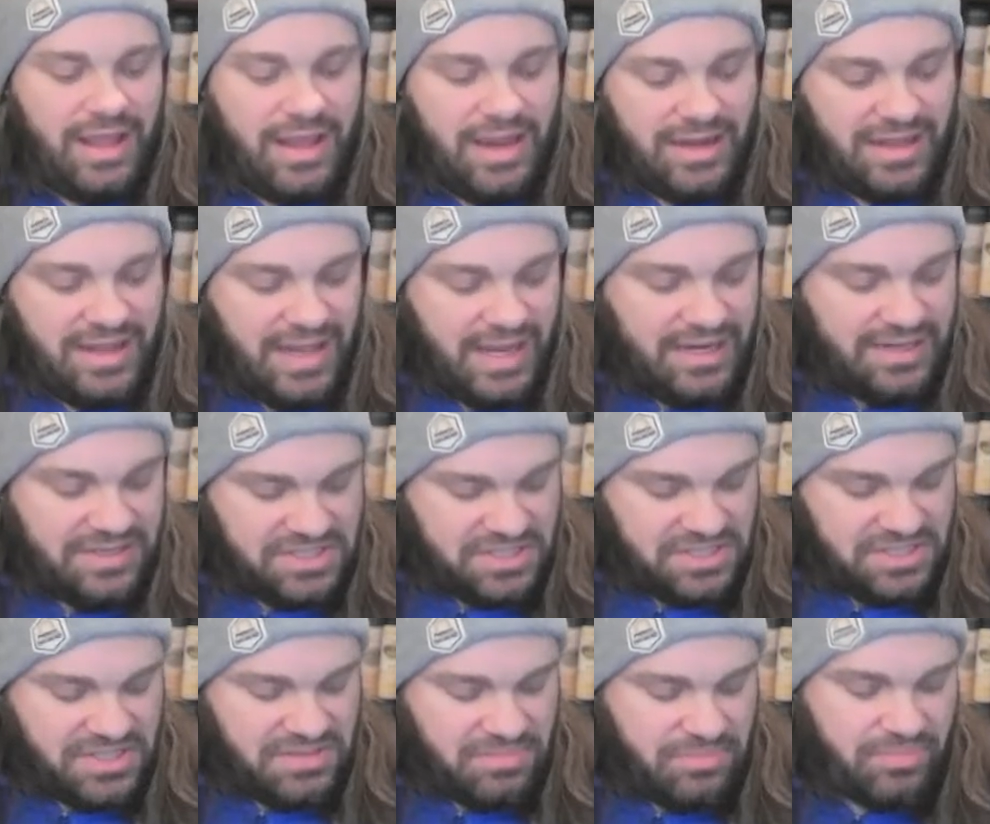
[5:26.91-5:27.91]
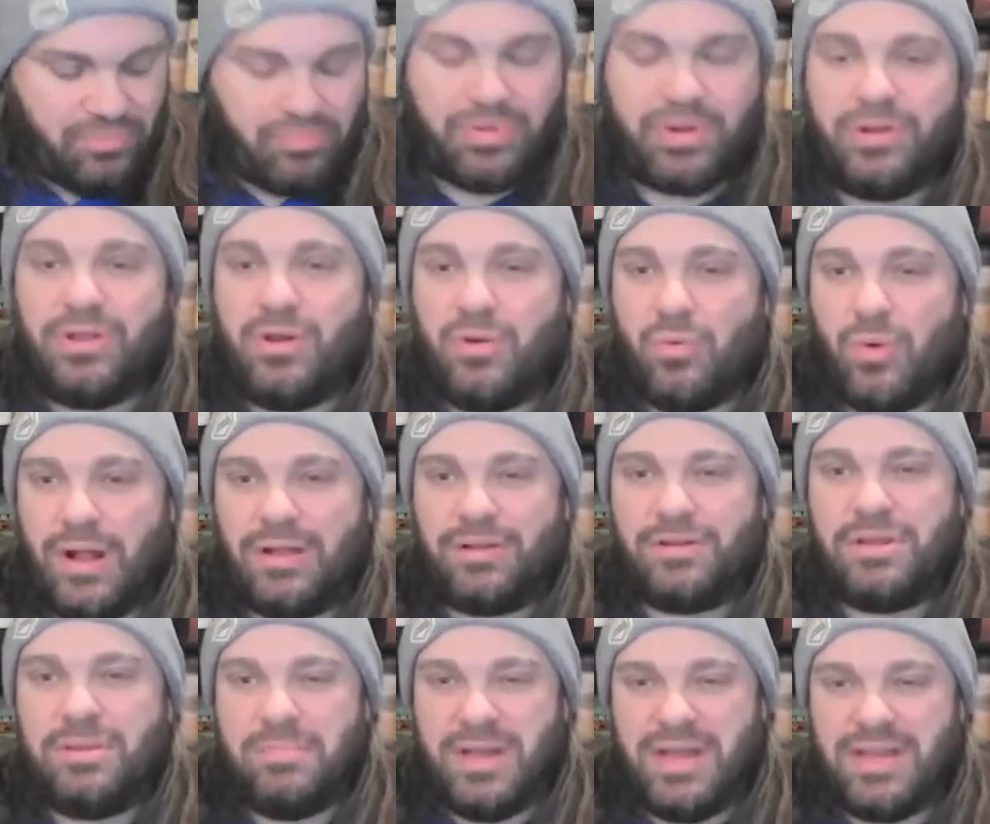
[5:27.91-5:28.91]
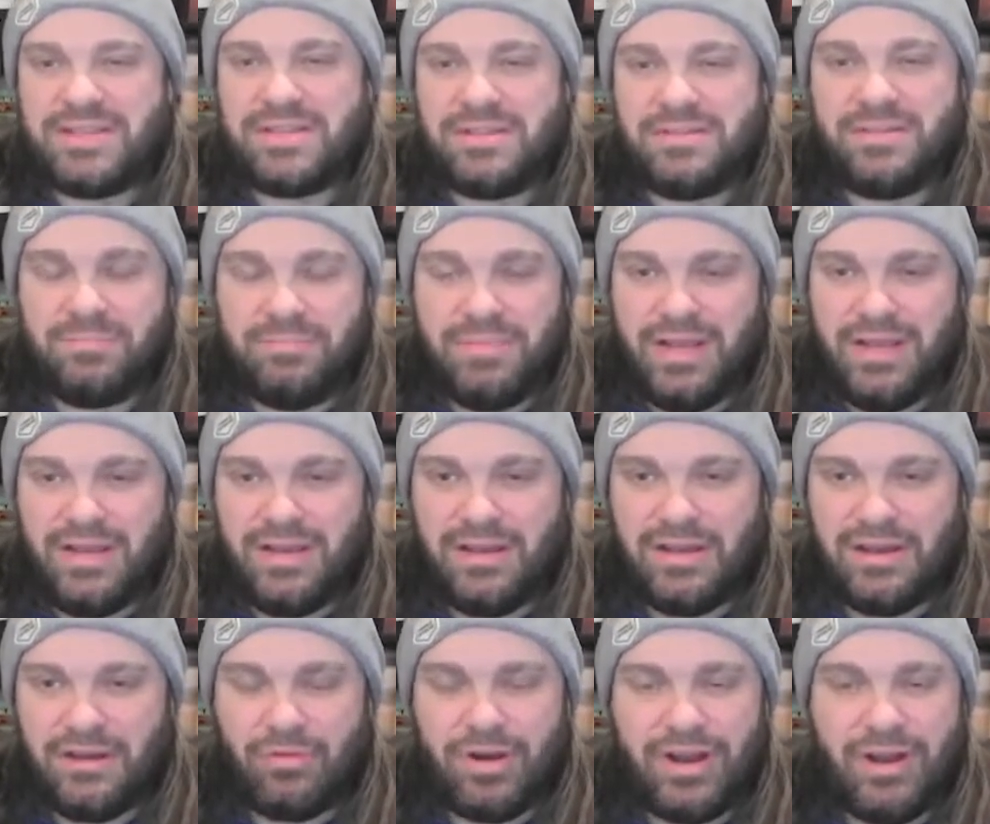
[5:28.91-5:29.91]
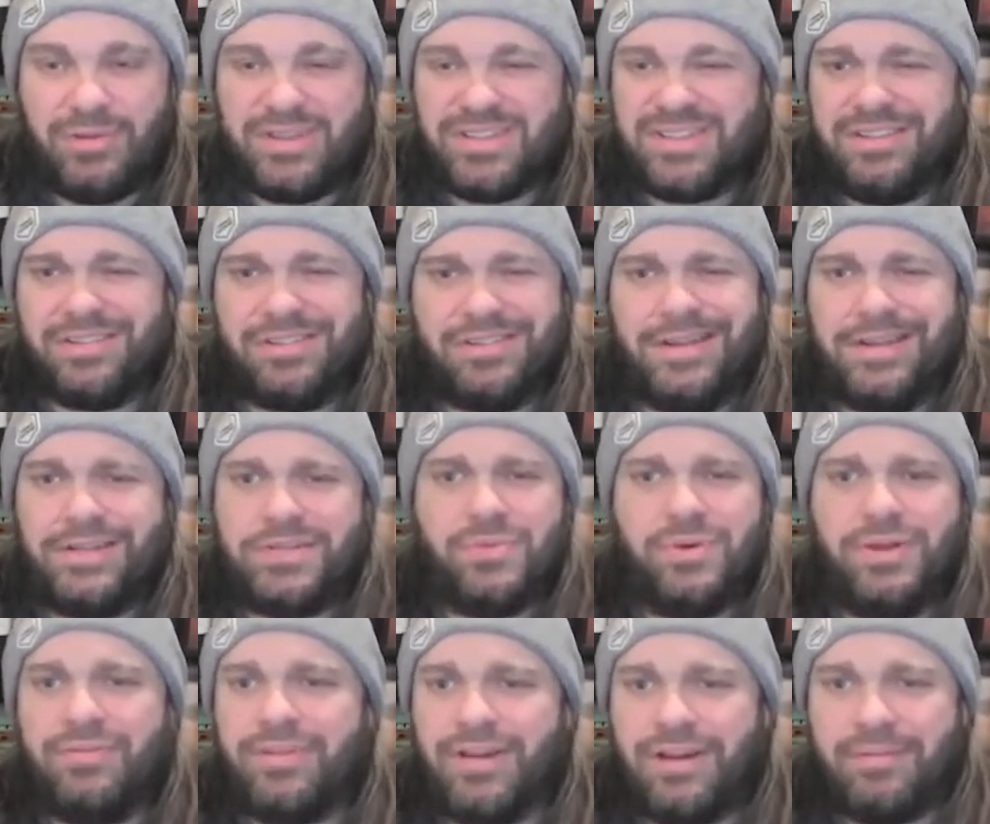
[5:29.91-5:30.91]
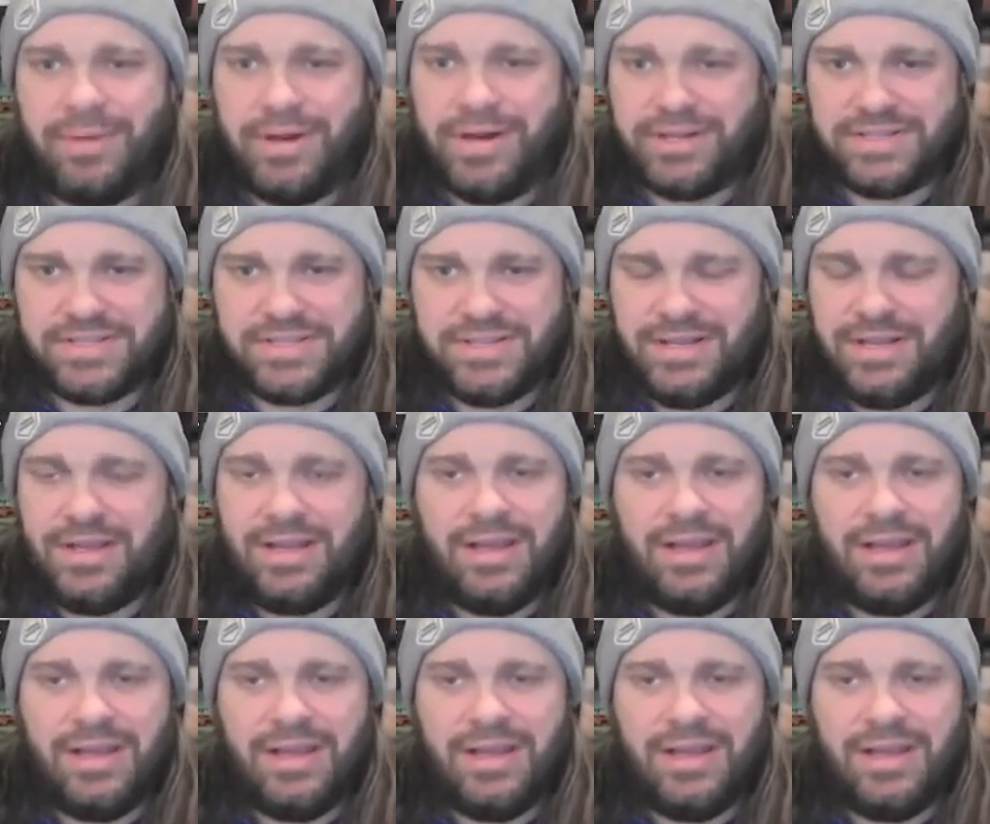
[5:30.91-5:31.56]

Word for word: And again, it's just pretty quality made made uh, rye whiskey. They're like 25 bucks.